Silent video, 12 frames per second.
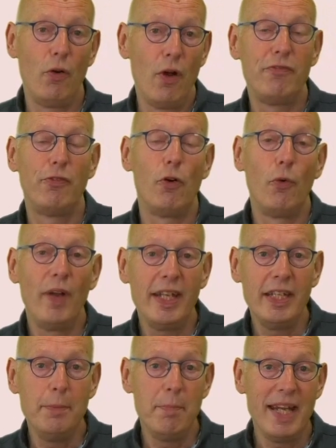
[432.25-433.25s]
have
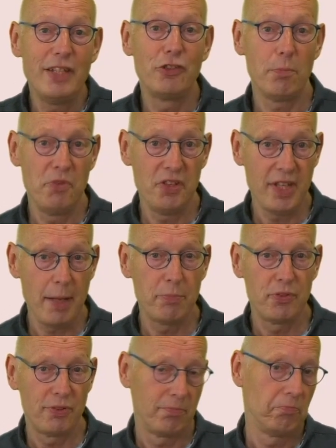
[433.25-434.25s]
already made some
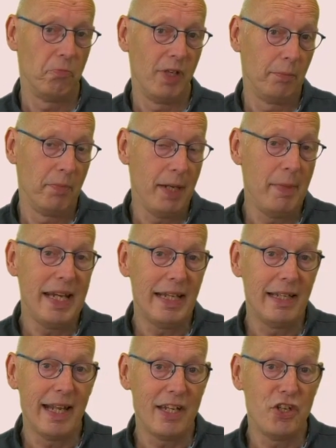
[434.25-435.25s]
steps, well, maybe in
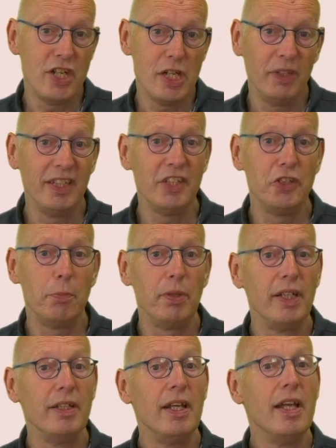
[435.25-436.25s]
an engineering
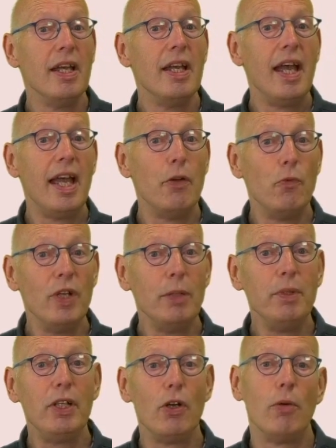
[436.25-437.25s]
discipline, and will
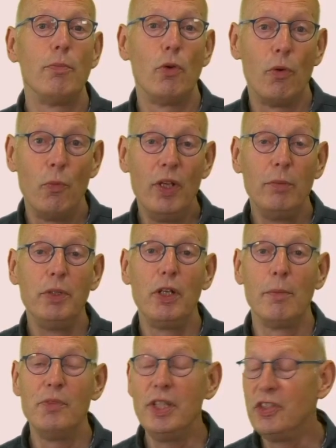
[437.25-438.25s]

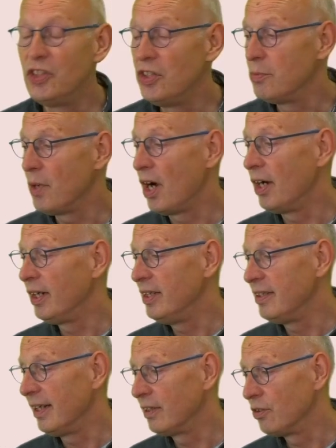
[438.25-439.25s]
become the system
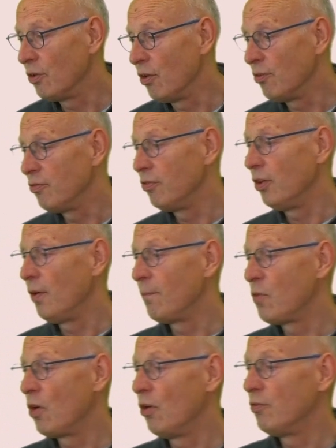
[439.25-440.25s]
architect of
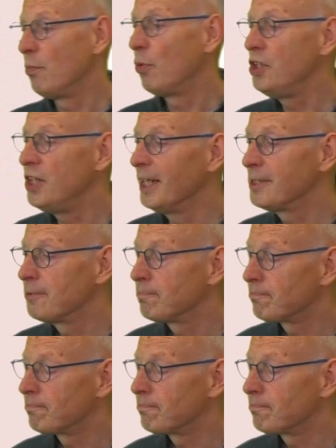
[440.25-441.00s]
a project.